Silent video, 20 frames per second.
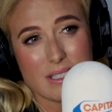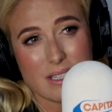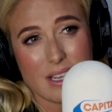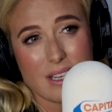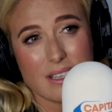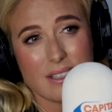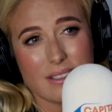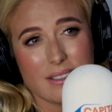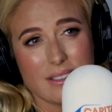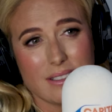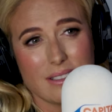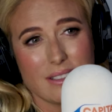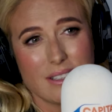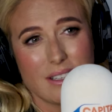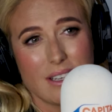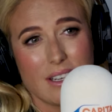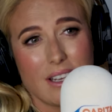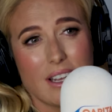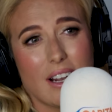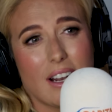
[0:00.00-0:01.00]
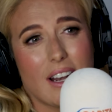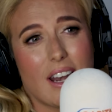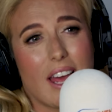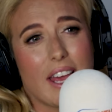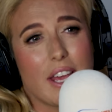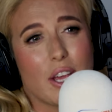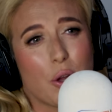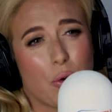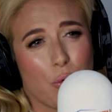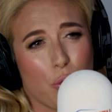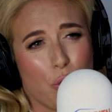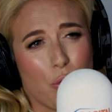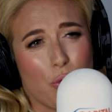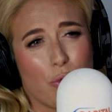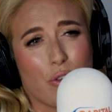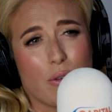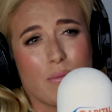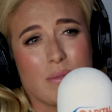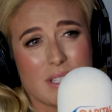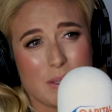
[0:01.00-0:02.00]
sticks. Like Gru
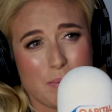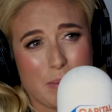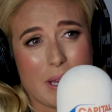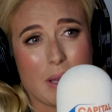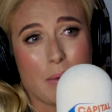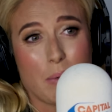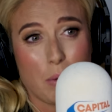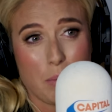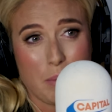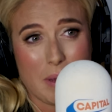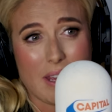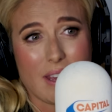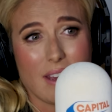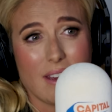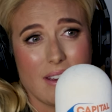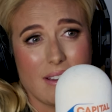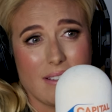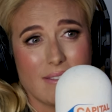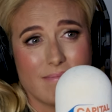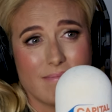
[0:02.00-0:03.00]
from Despicable Me.